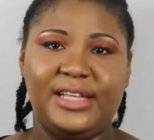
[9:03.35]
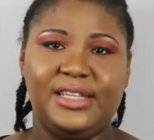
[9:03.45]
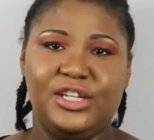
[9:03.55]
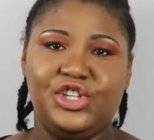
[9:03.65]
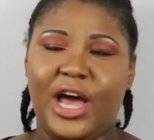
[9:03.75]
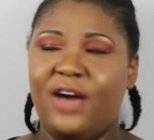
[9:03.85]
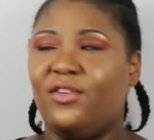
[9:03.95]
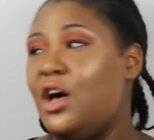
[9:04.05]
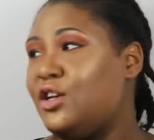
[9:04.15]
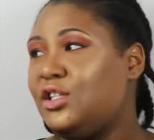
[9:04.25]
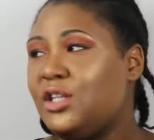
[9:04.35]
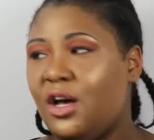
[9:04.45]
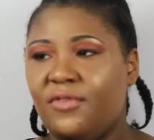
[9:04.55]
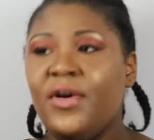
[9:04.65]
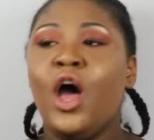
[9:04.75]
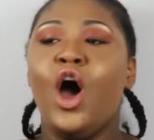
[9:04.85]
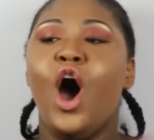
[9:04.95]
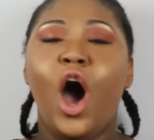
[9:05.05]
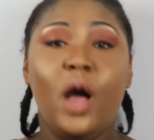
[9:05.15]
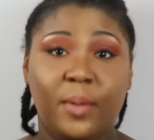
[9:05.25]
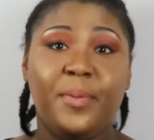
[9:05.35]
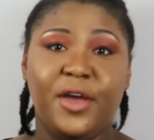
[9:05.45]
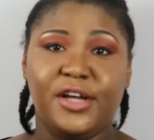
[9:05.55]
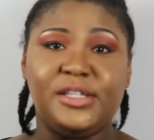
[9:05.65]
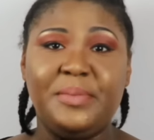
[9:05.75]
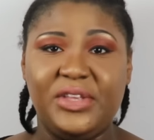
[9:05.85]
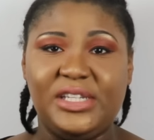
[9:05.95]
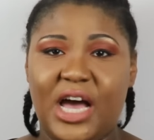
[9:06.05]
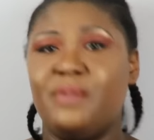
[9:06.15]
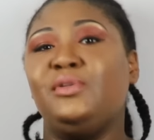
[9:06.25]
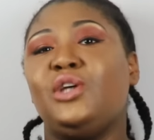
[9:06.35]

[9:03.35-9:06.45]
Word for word: I tend to have a lot of stuff unprepared some of the time.